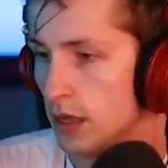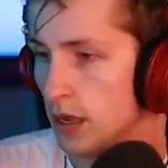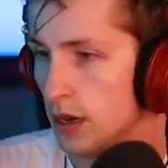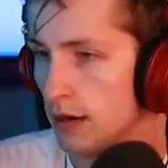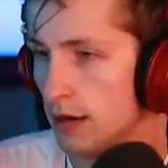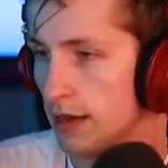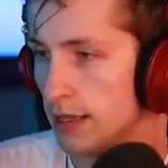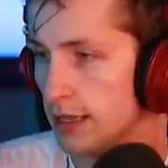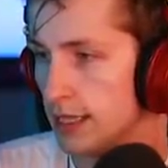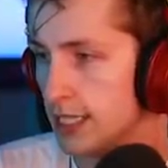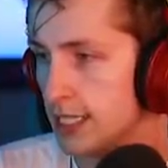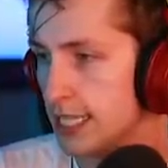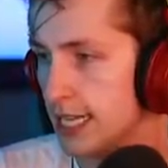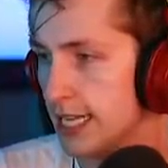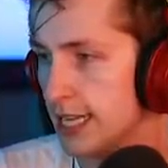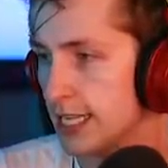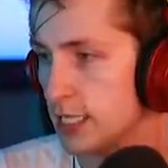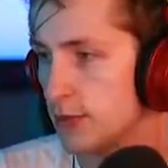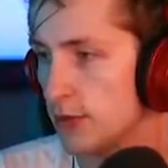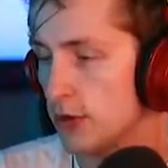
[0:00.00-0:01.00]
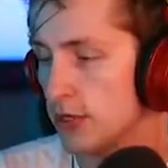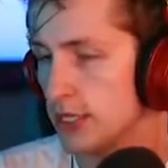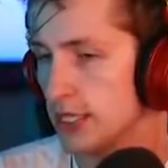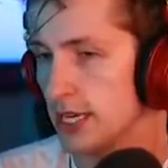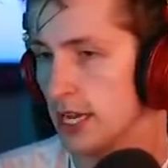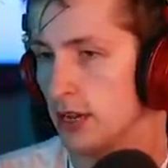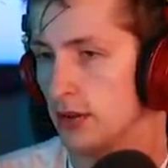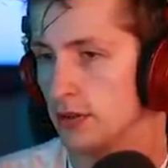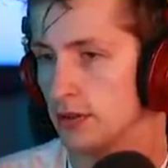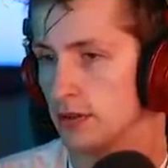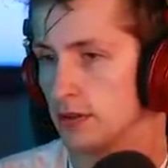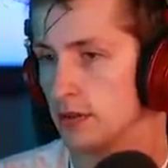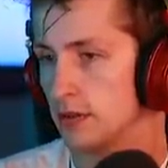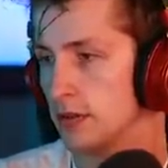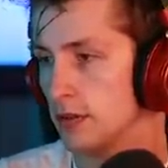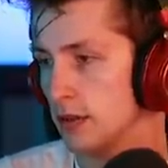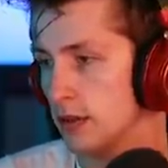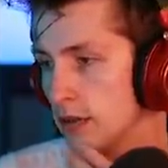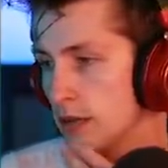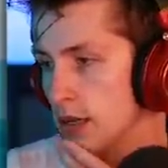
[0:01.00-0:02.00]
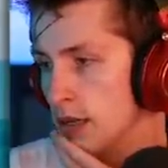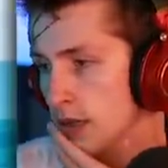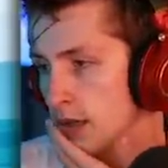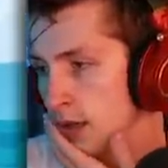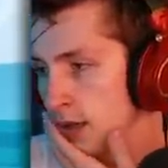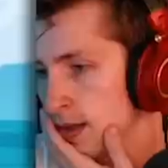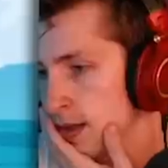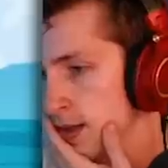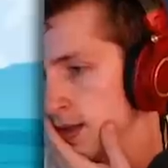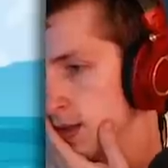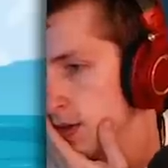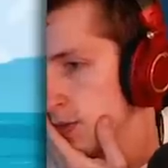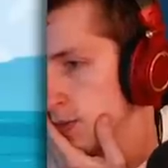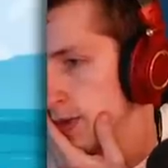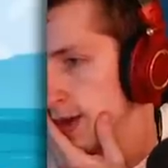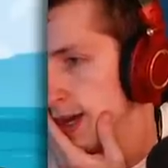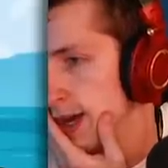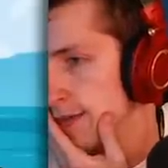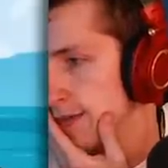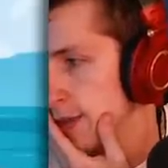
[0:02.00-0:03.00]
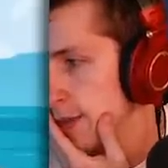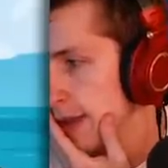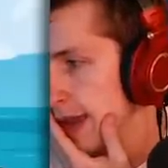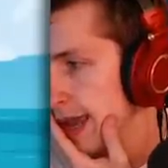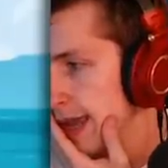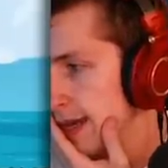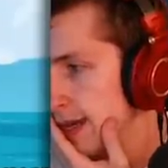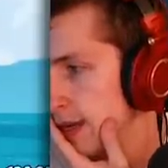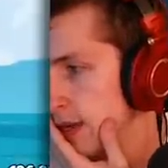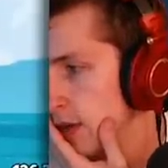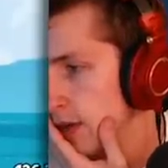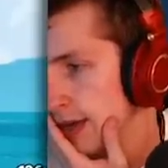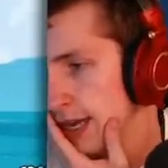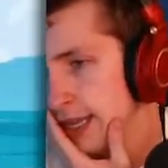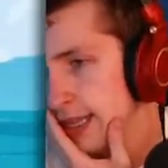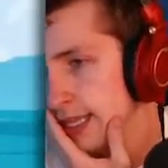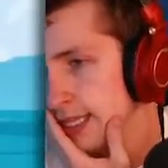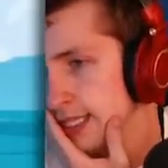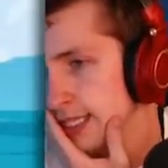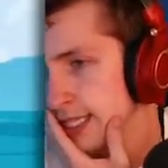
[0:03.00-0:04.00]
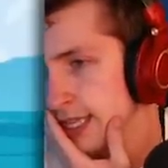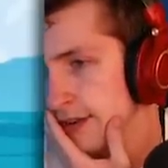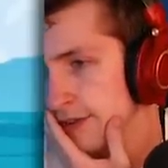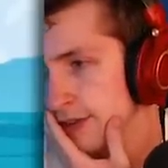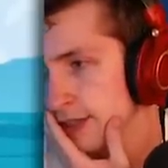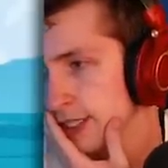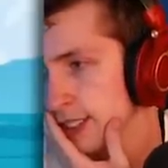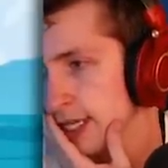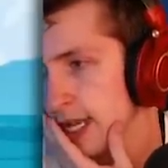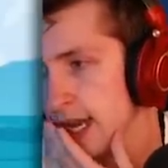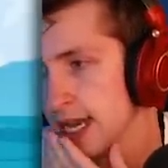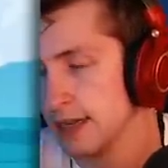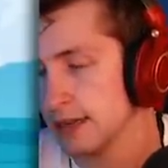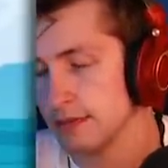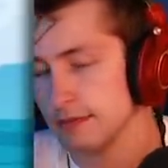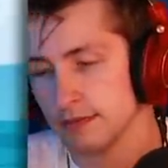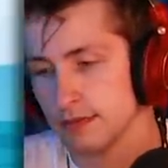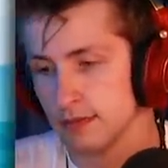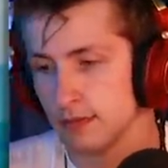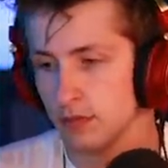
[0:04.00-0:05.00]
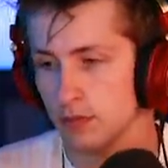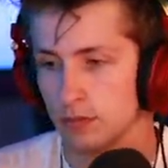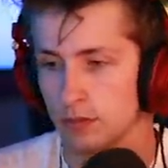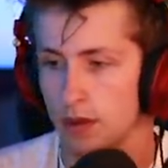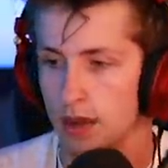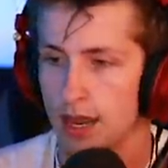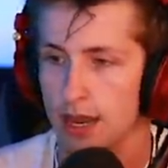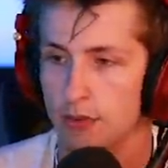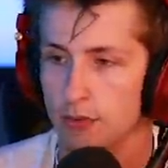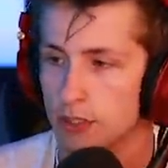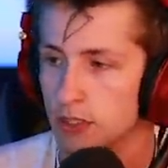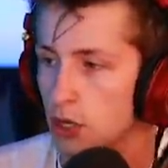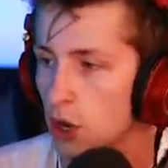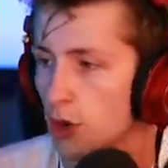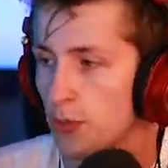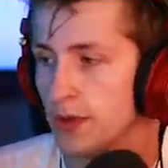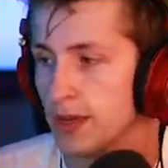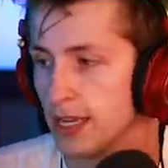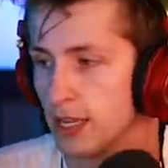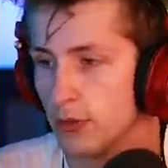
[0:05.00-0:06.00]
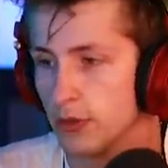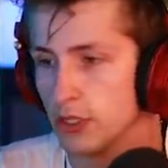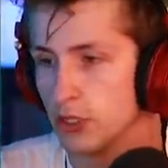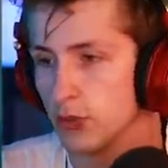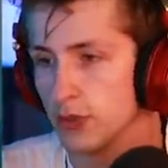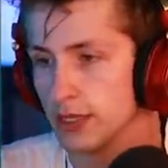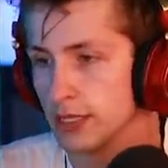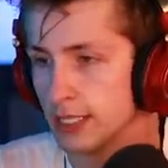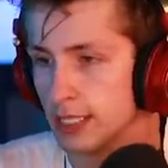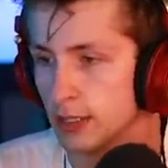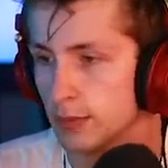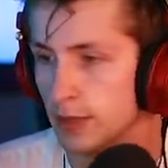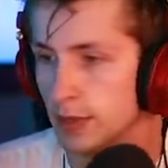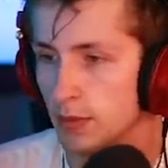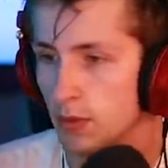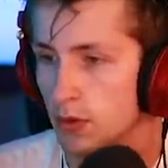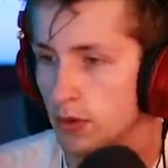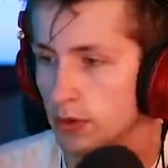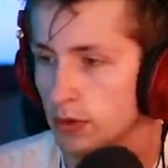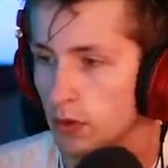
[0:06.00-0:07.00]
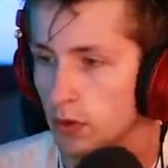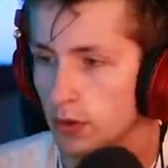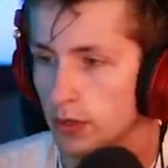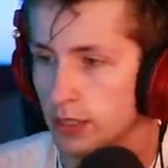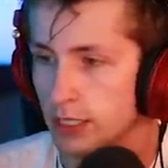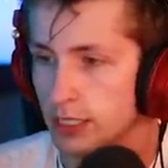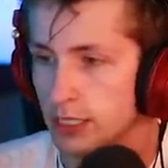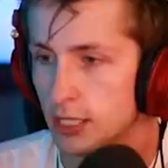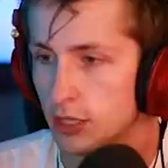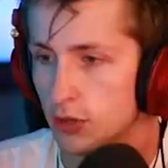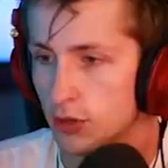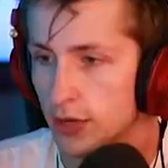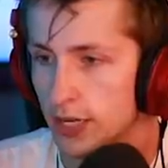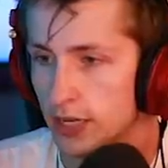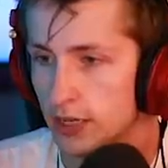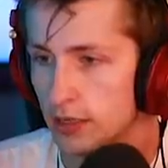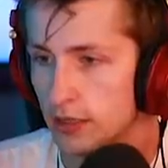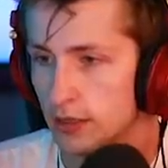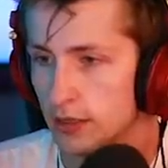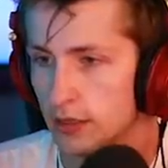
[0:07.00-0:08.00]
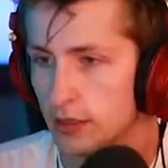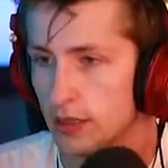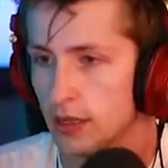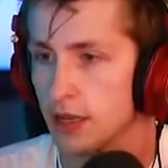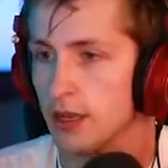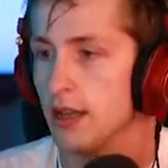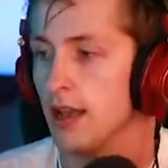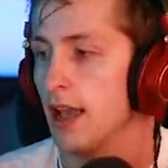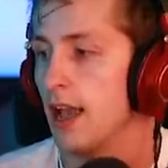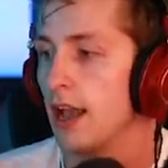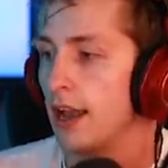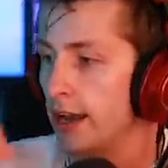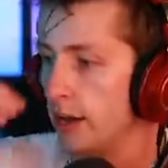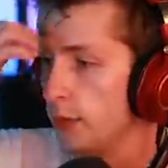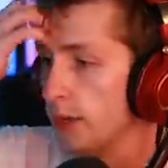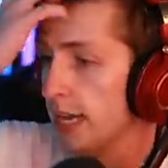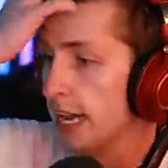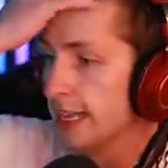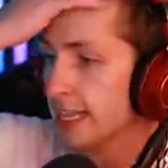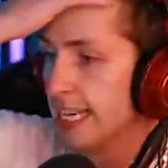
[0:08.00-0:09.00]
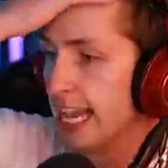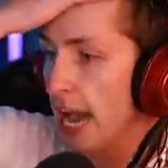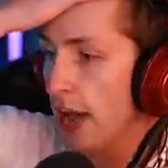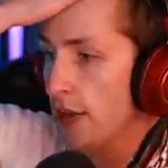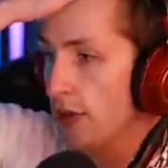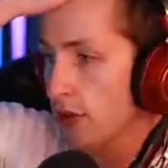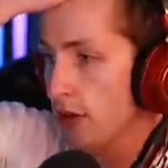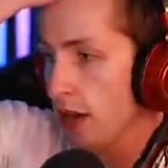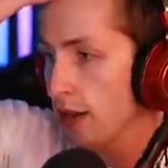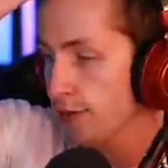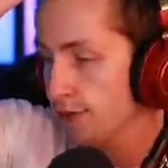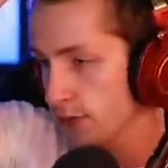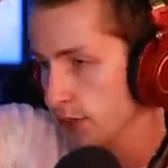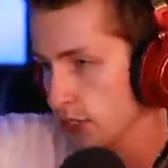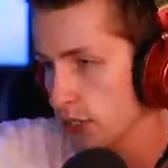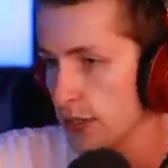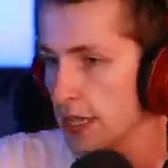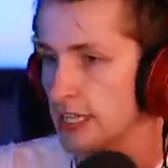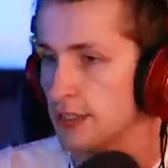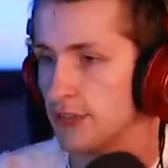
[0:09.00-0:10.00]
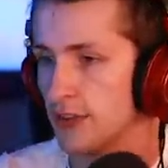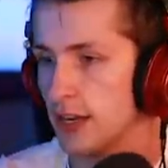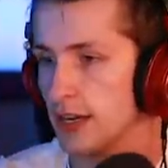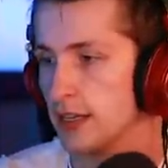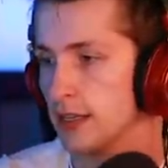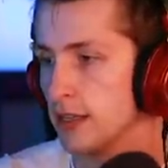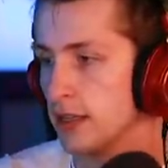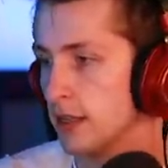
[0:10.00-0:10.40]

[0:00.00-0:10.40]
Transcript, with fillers: All right, let's take this person out right off the bat. Okay, that's definitely not. I was hoping it would do a little bit more, or at least a crit. All right, we got the counter off, so that's fine.